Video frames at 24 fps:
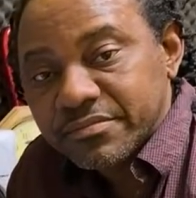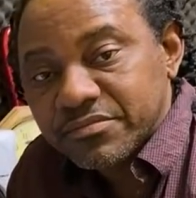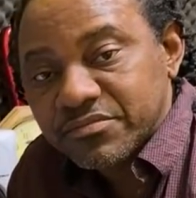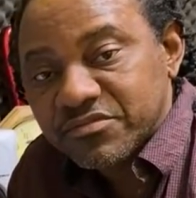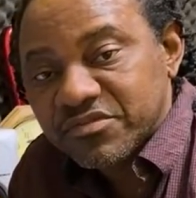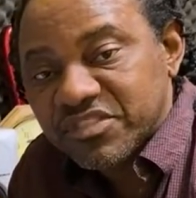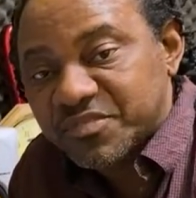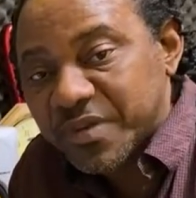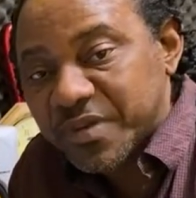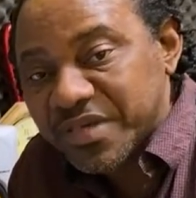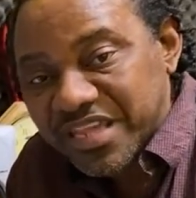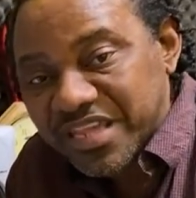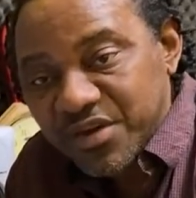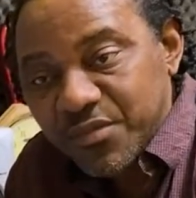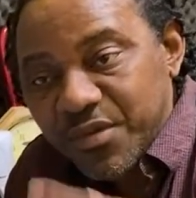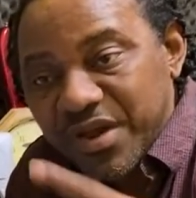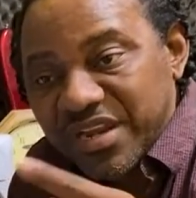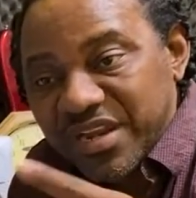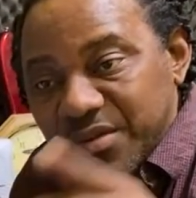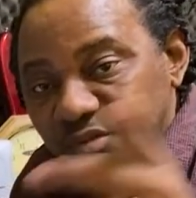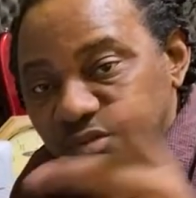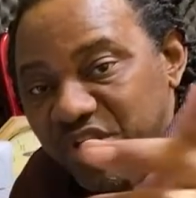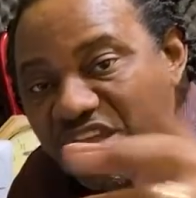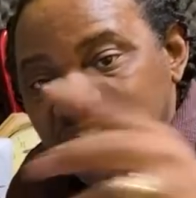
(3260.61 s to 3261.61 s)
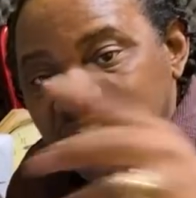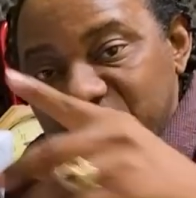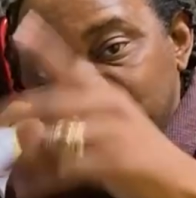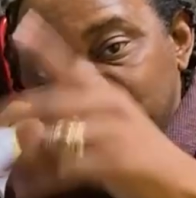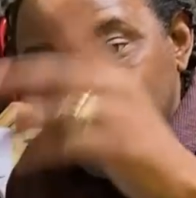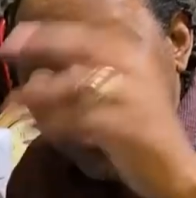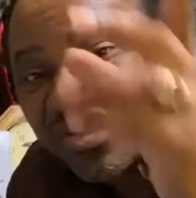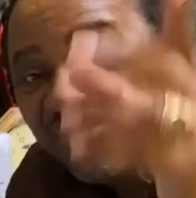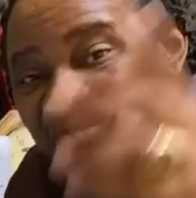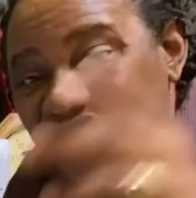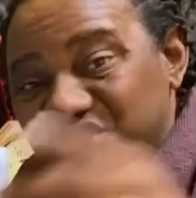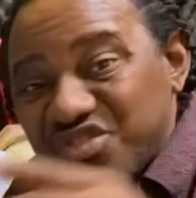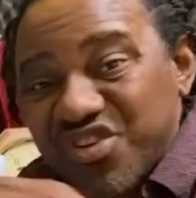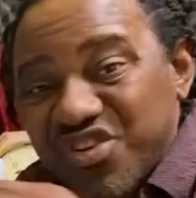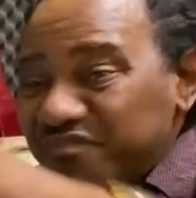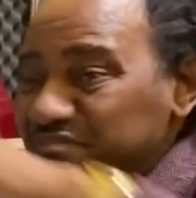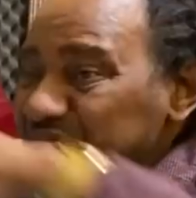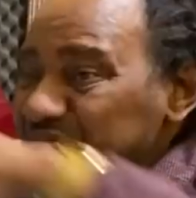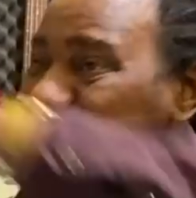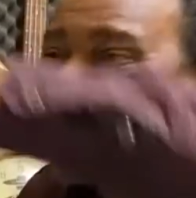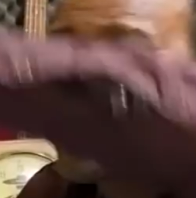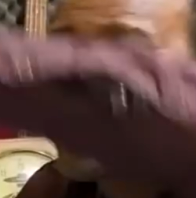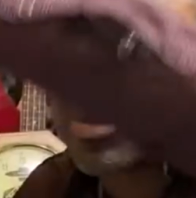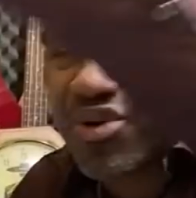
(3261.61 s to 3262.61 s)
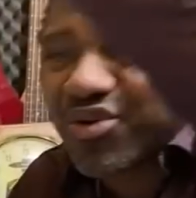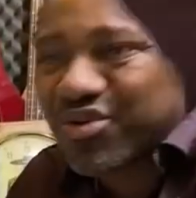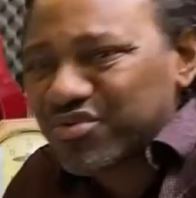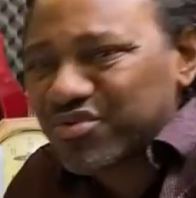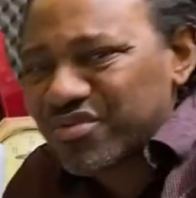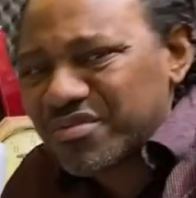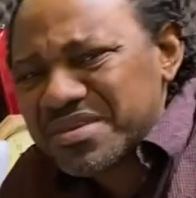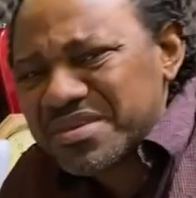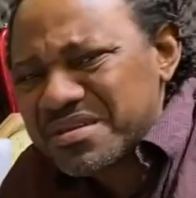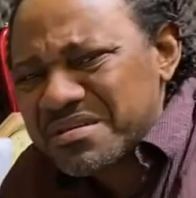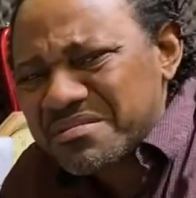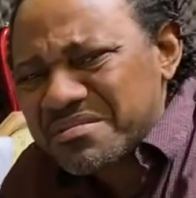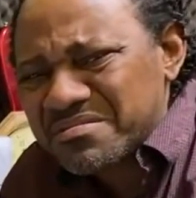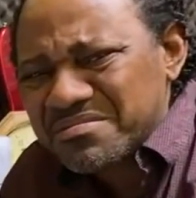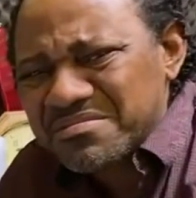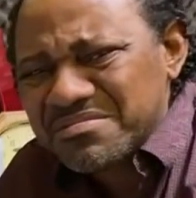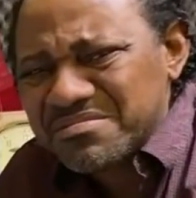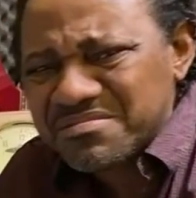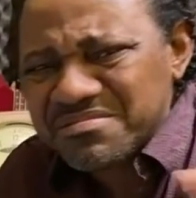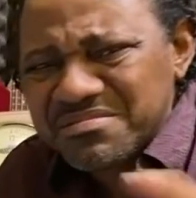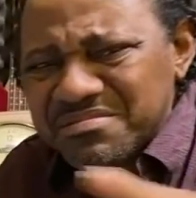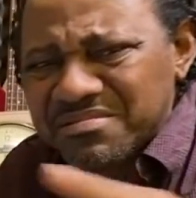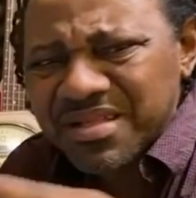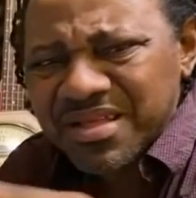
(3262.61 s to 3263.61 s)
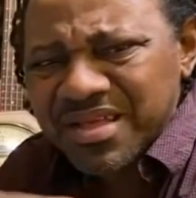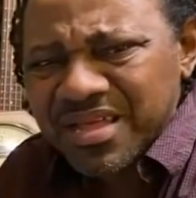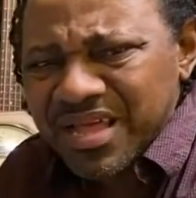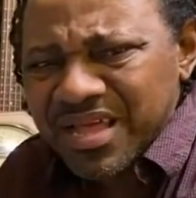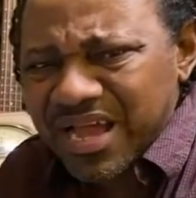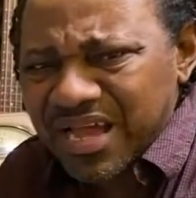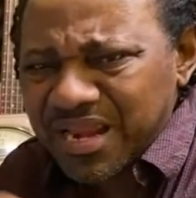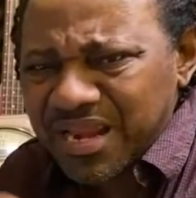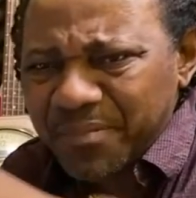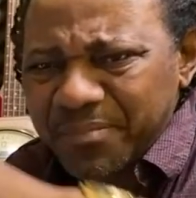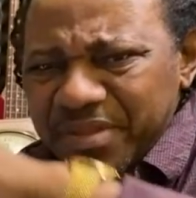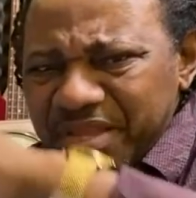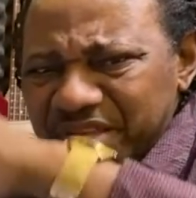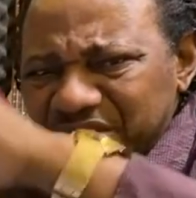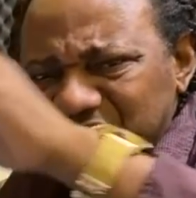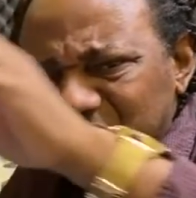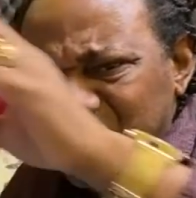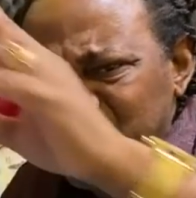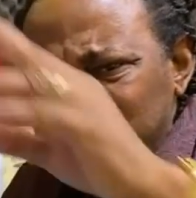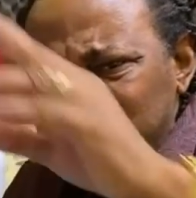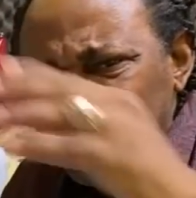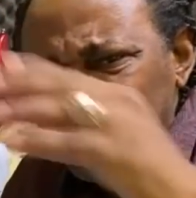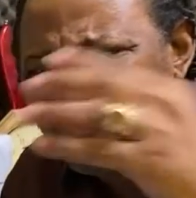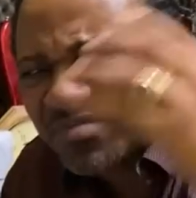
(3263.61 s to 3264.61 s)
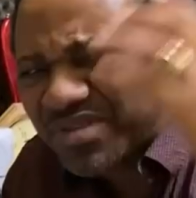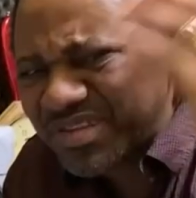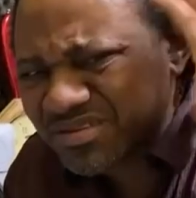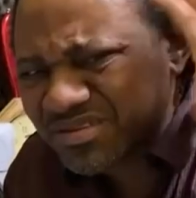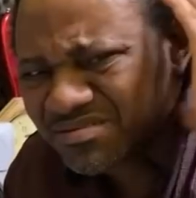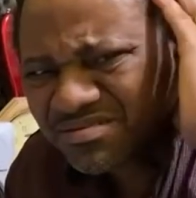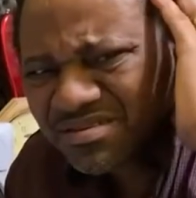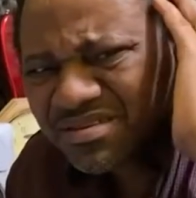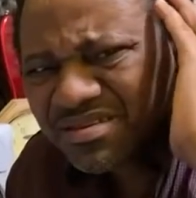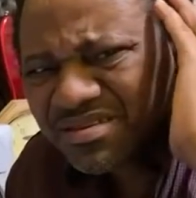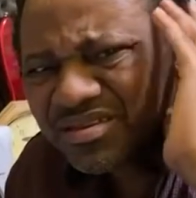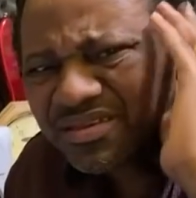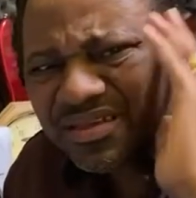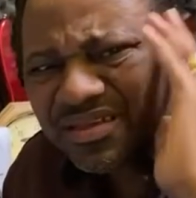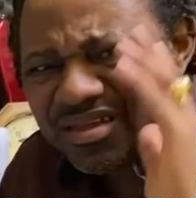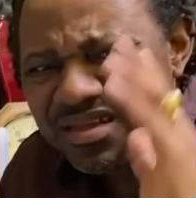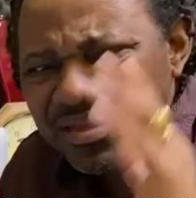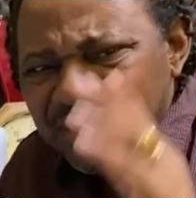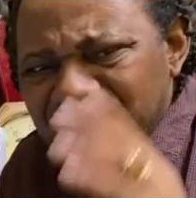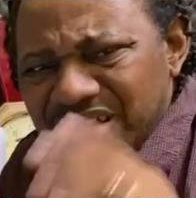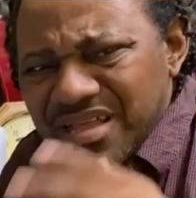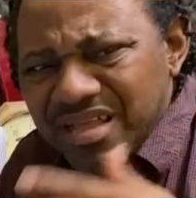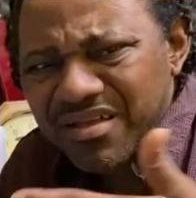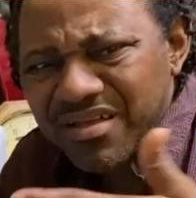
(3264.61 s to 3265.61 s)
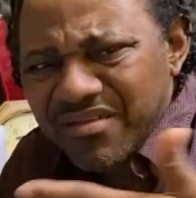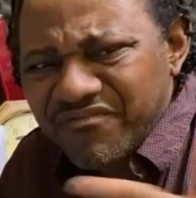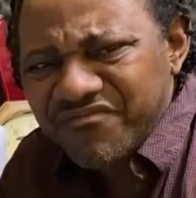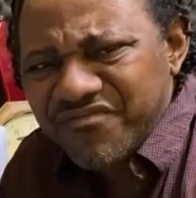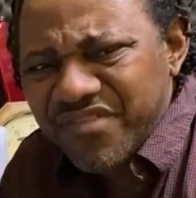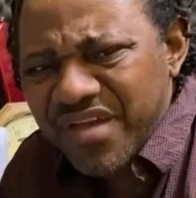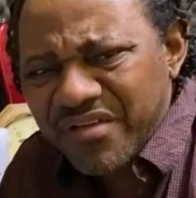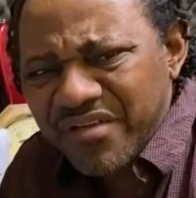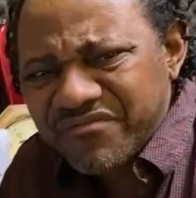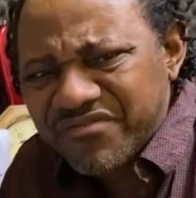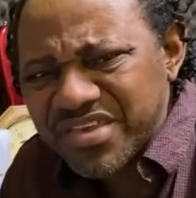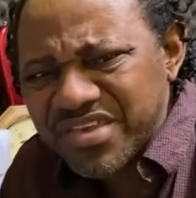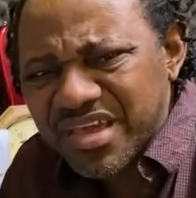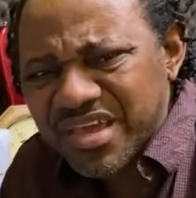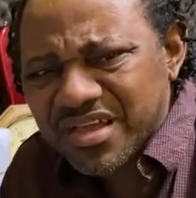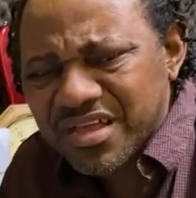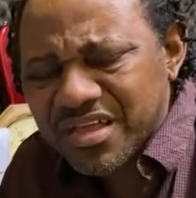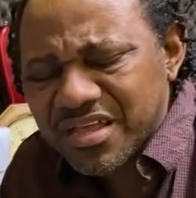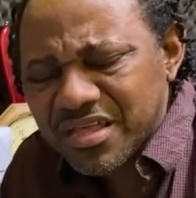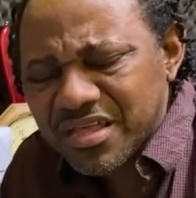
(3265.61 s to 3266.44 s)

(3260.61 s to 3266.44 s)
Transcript: Special one in my ear with inch. Enough big sound I'm here. Ooh. And I play some tune, man. A fake.